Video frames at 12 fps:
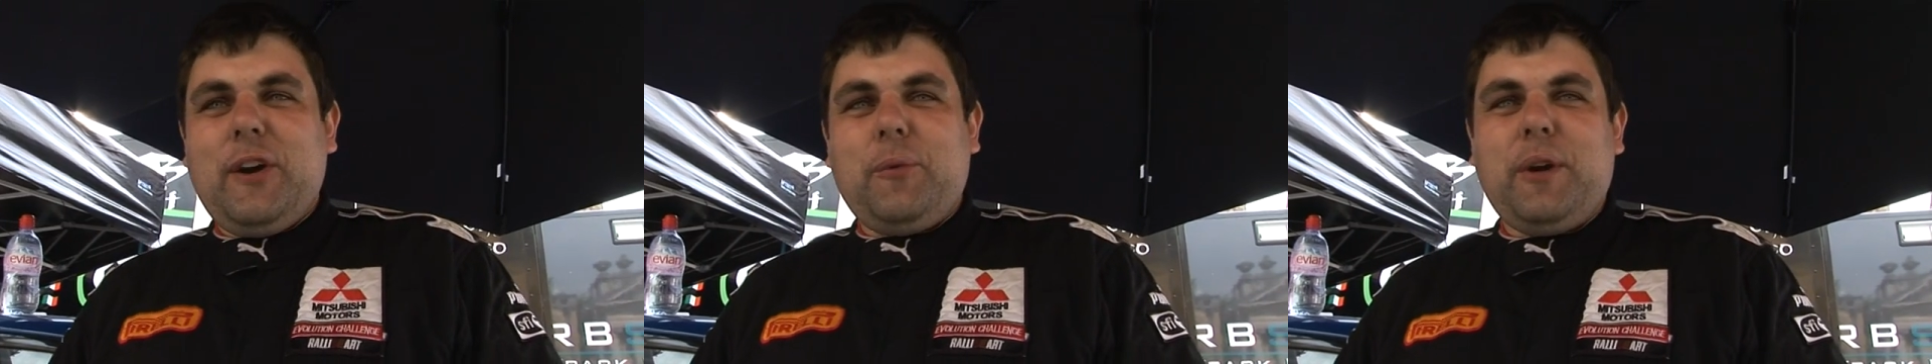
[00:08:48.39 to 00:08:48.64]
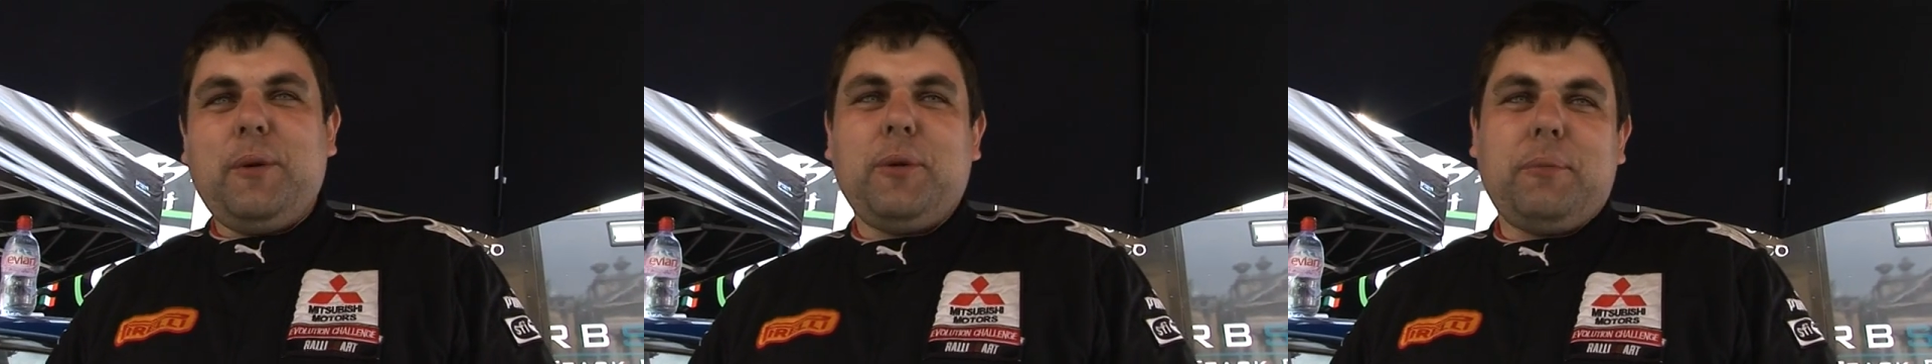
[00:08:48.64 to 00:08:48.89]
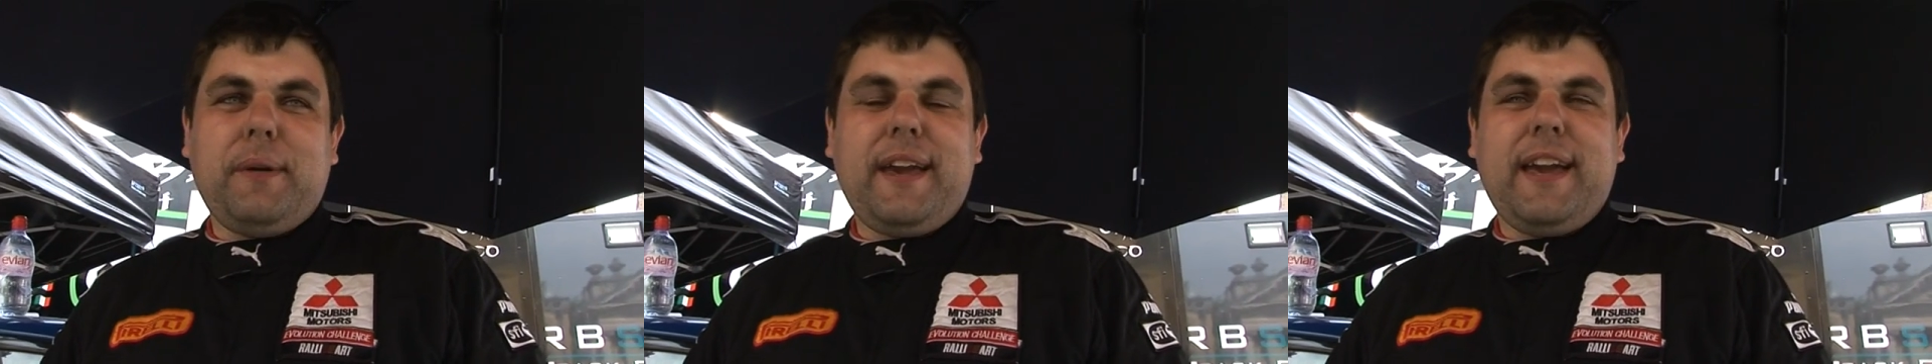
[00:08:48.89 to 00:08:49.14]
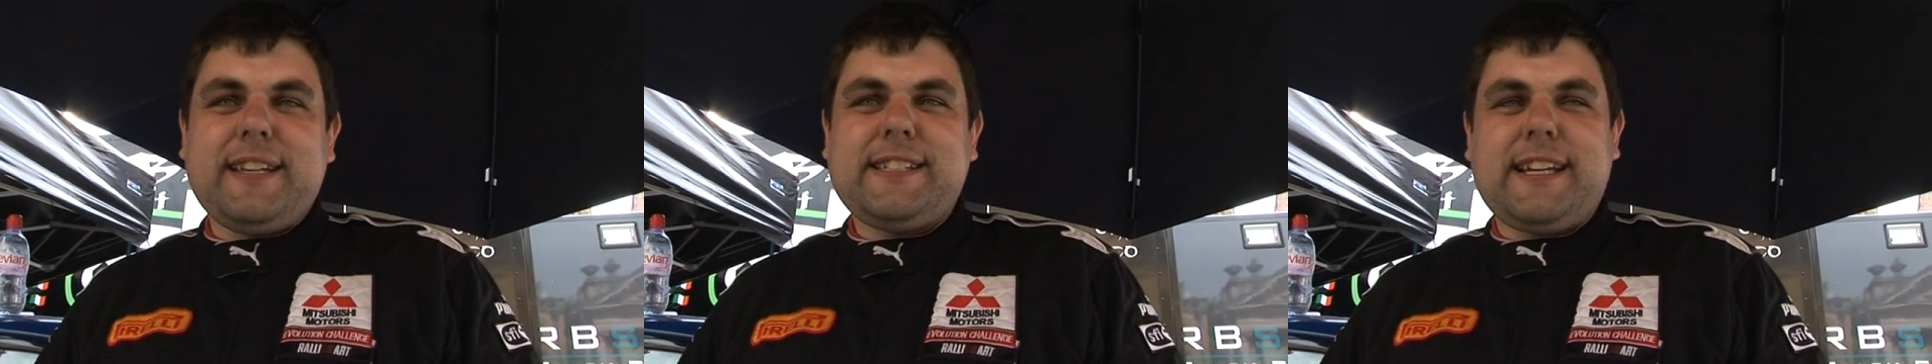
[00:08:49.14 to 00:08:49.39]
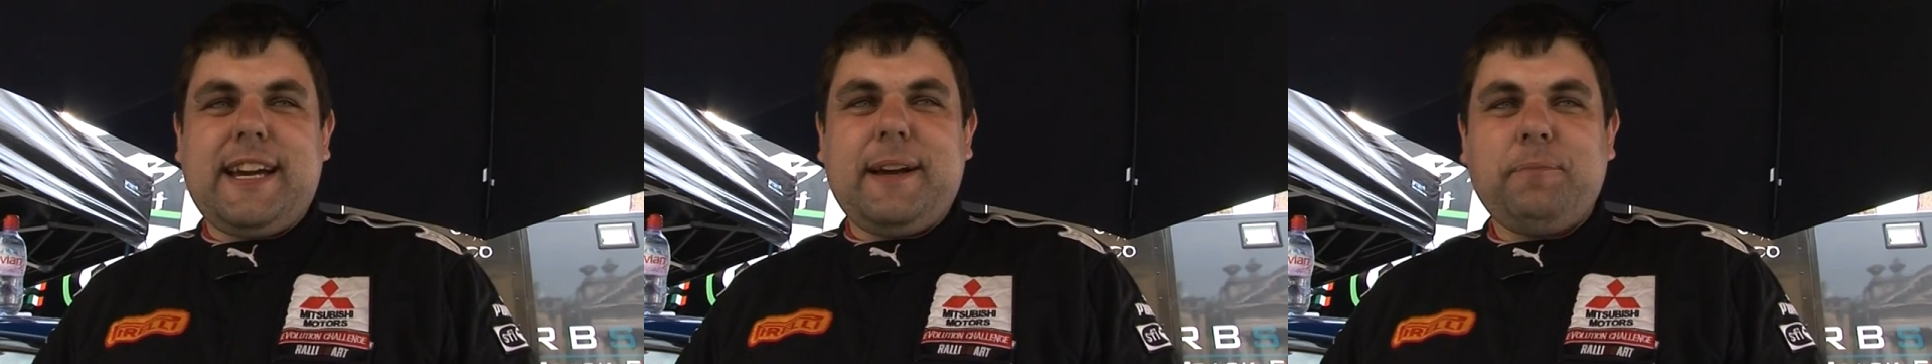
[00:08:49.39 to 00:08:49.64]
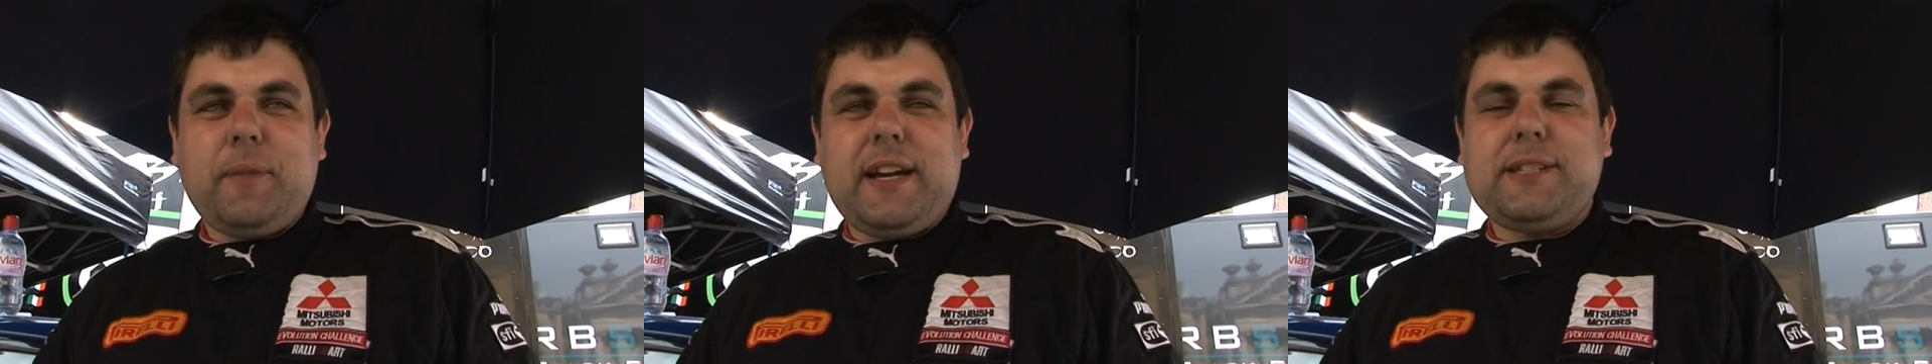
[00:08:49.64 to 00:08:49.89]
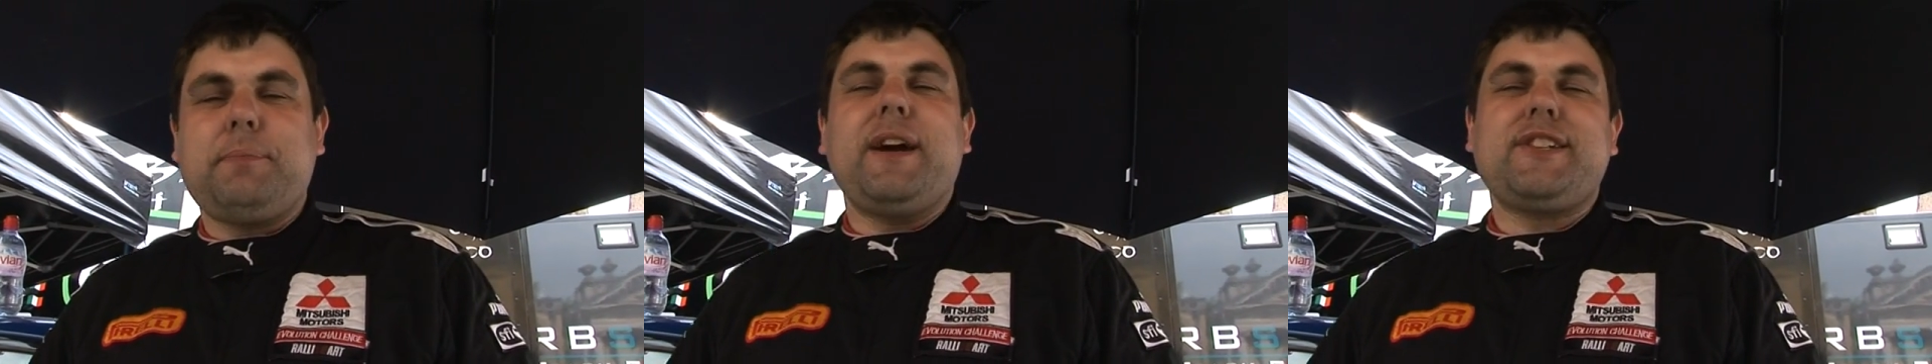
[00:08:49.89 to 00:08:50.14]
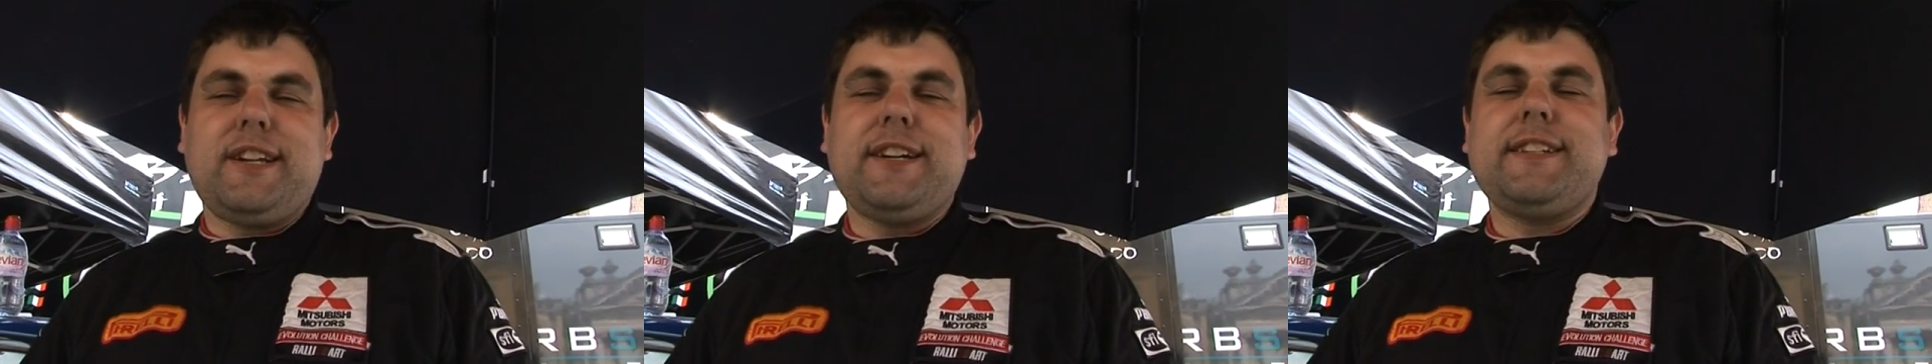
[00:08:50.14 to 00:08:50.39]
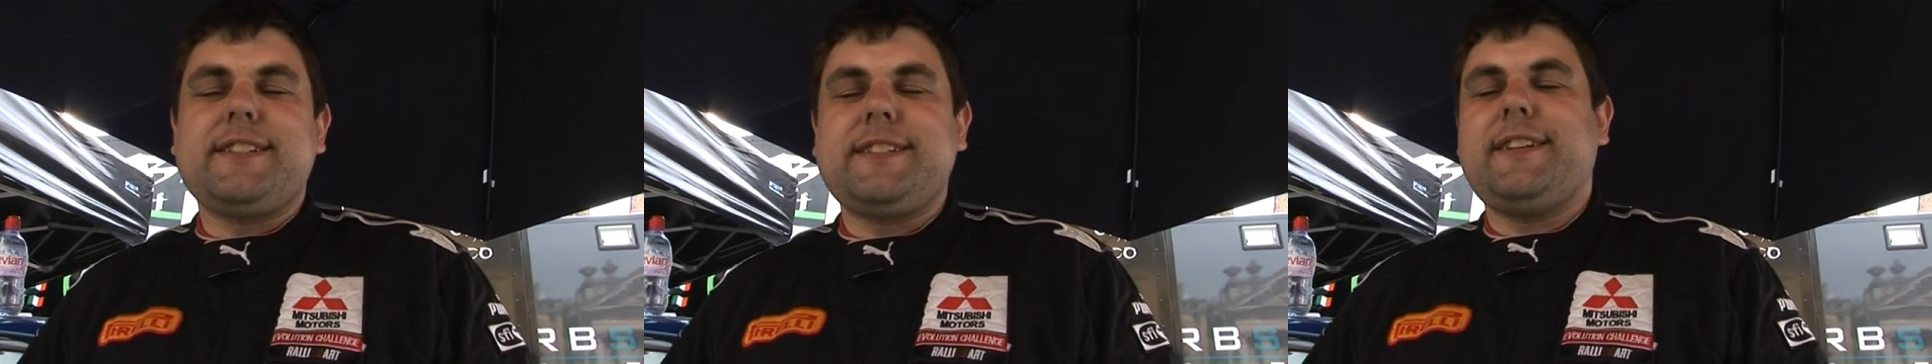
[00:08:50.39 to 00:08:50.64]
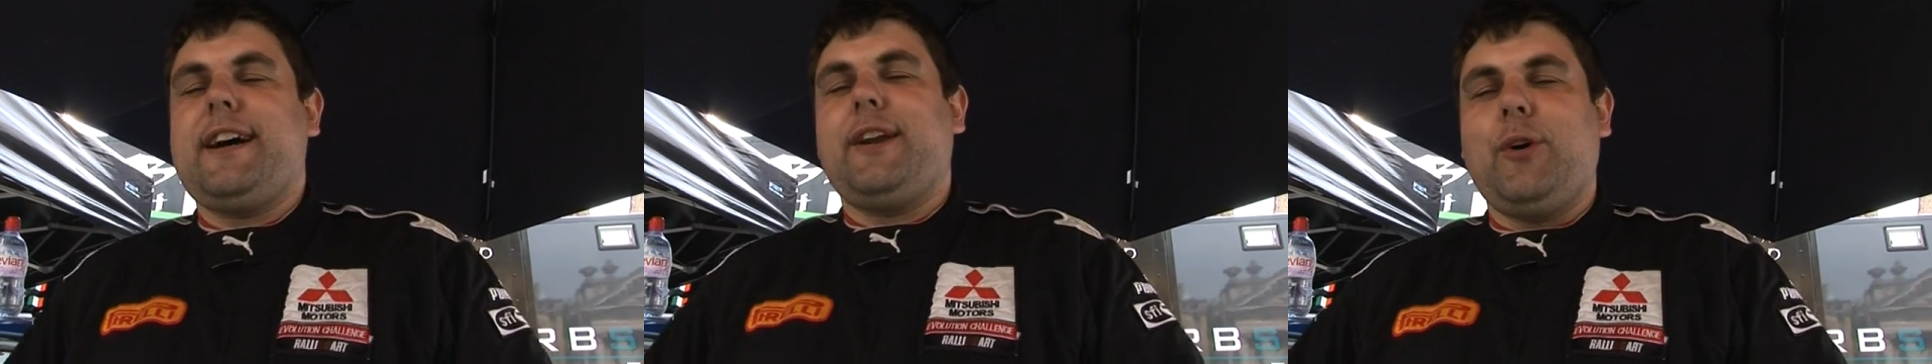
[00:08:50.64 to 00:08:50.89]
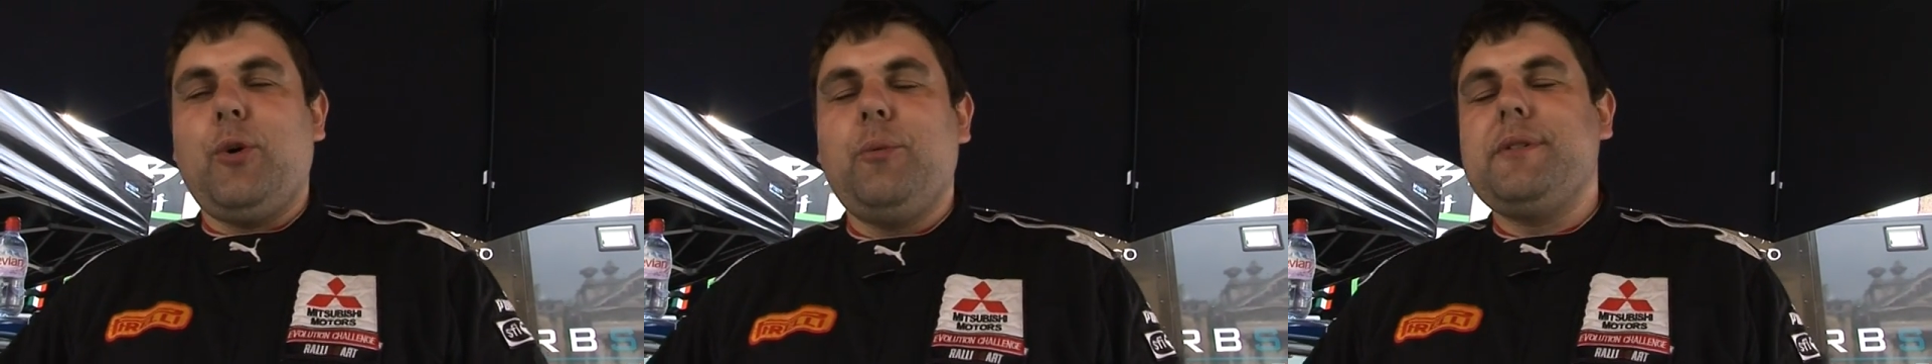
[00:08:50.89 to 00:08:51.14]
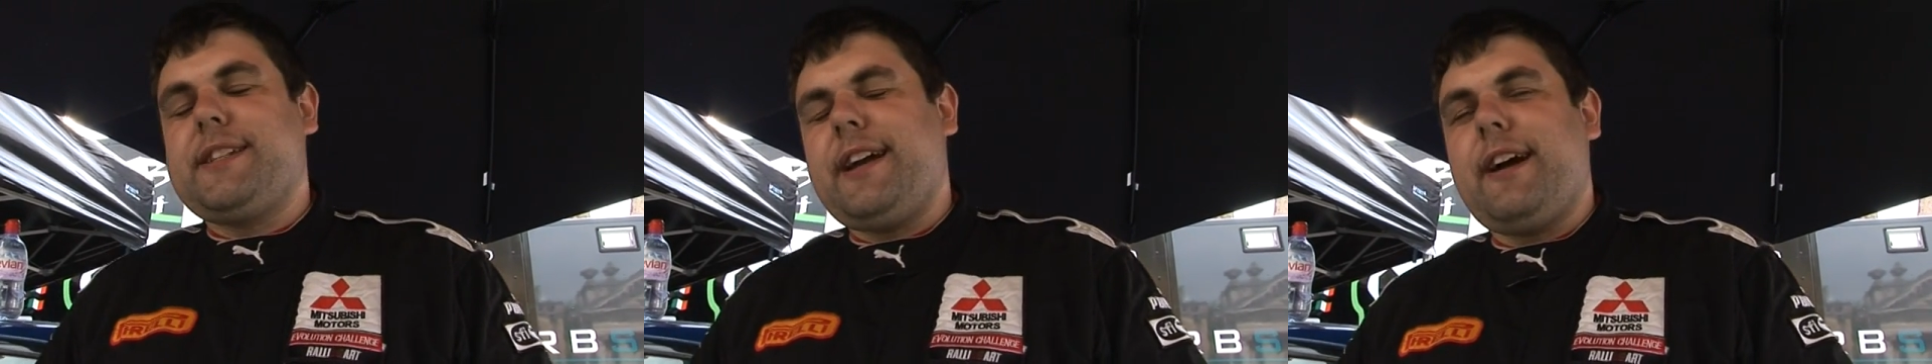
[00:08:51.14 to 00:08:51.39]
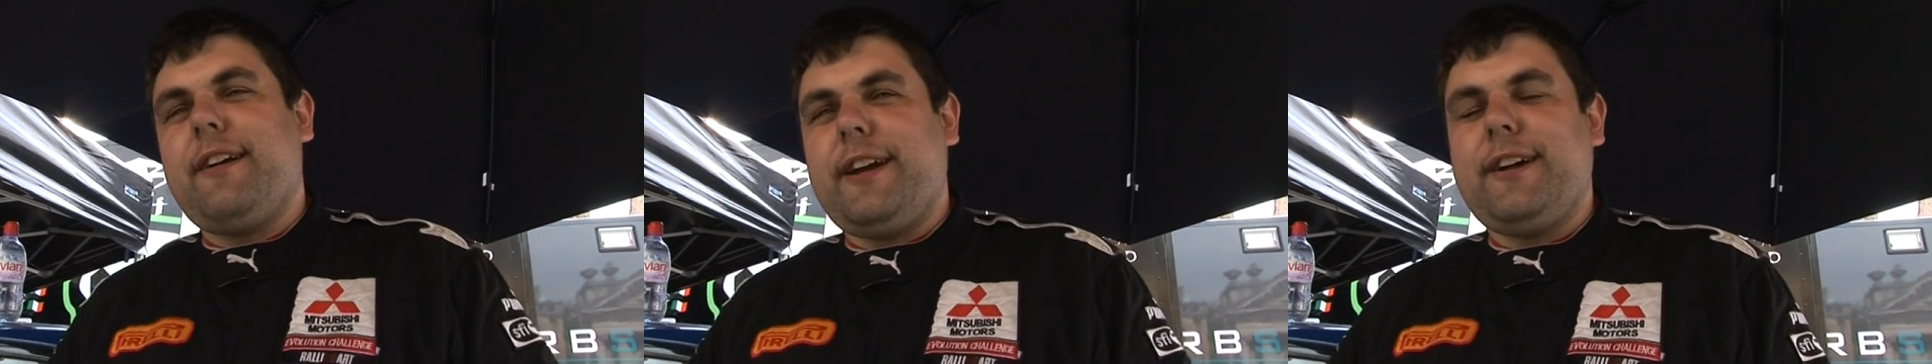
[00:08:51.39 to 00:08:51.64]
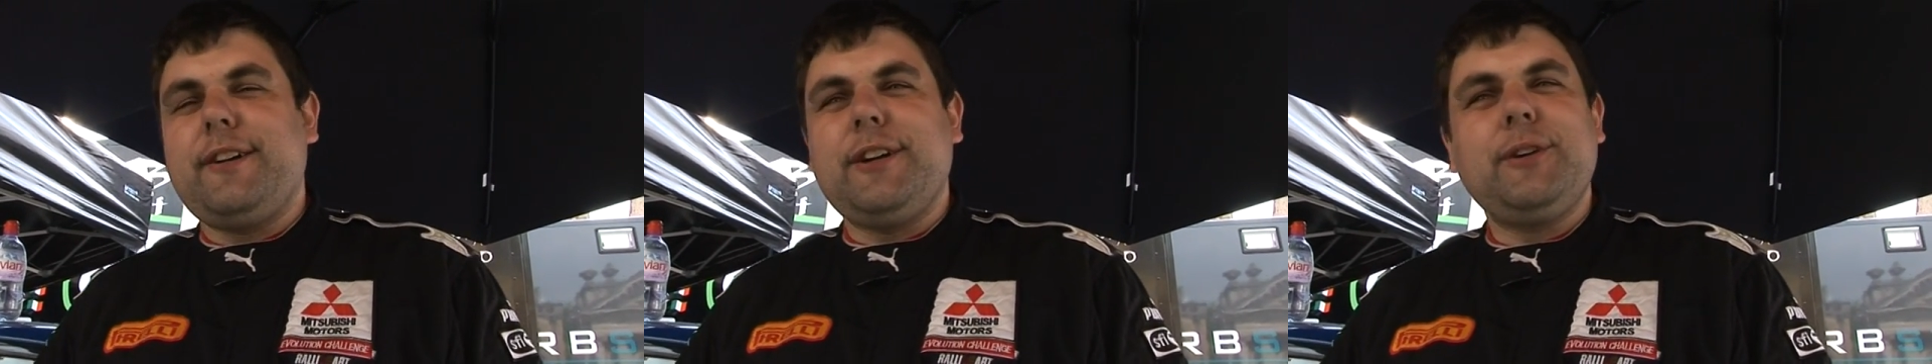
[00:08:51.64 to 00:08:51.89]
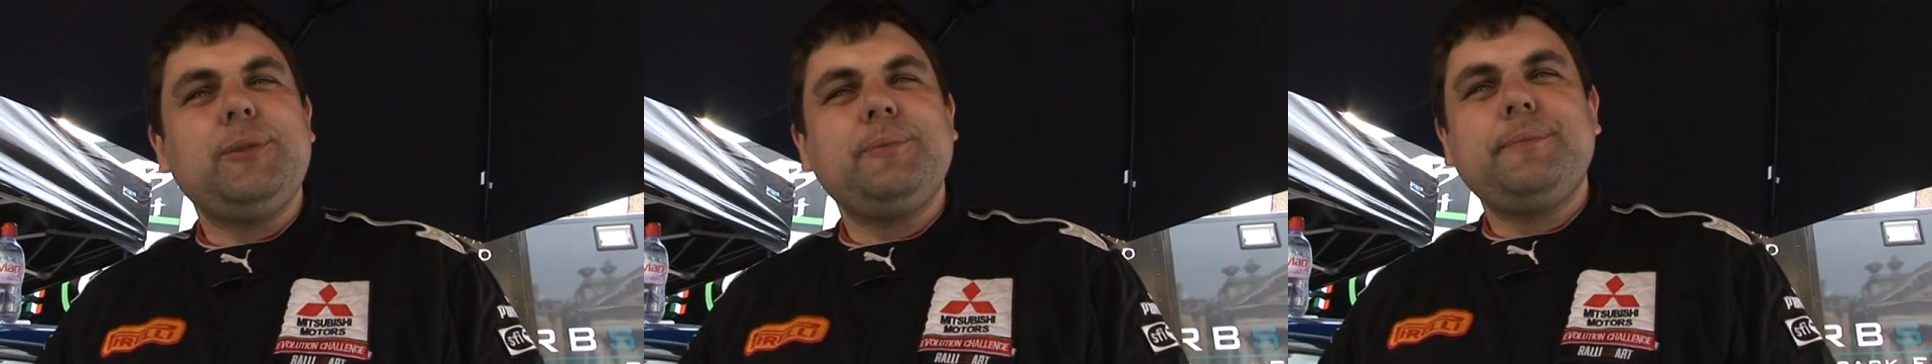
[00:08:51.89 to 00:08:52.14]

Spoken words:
we would be as specialised at home as they are here. You know?